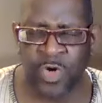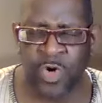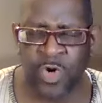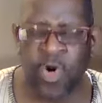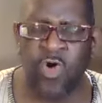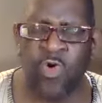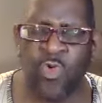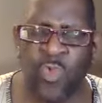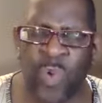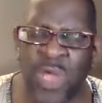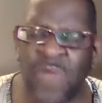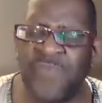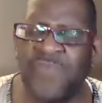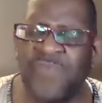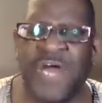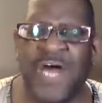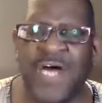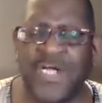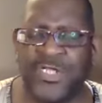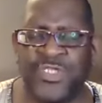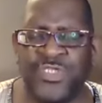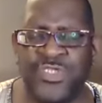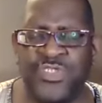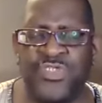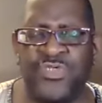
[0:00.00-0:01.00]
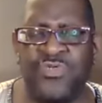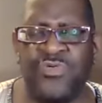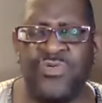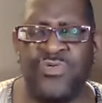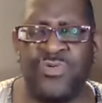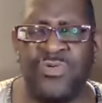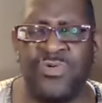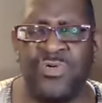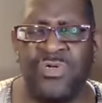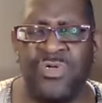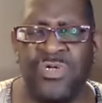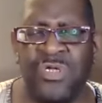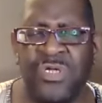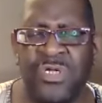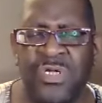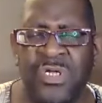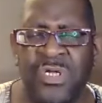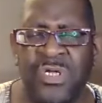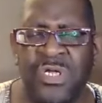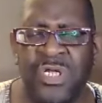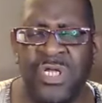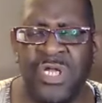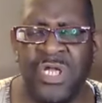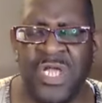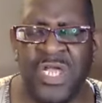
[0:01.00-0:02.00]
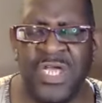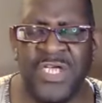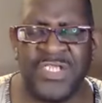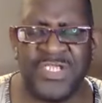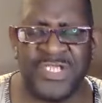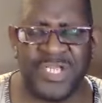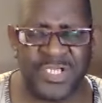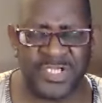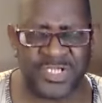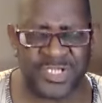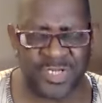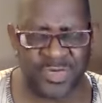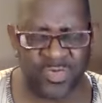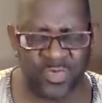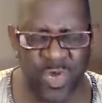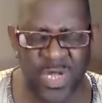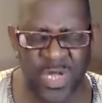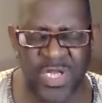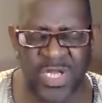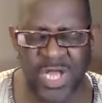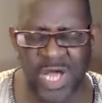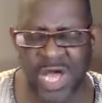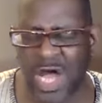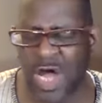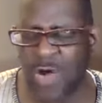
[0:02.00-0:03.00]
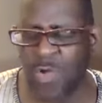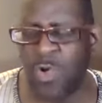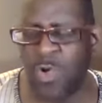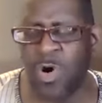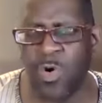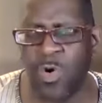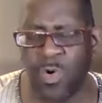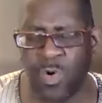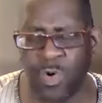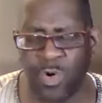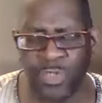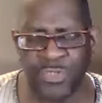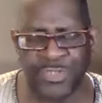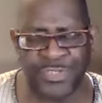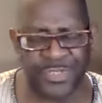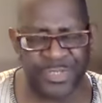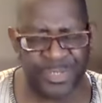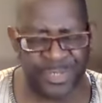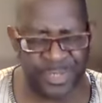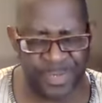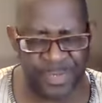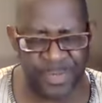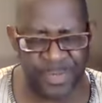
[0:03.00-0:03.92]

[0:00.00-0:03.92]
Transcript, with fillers: All we've got to do is to surrender our all to you.